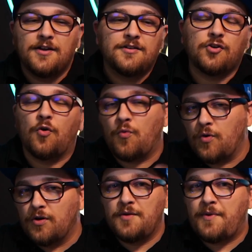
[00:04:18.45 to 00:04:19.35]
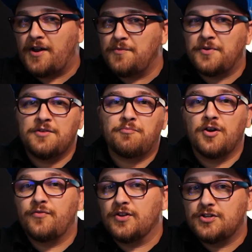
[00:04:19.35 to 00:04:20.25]
Don't worry about it being
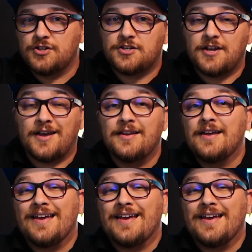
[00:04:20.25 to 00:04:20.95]
perfect just yet,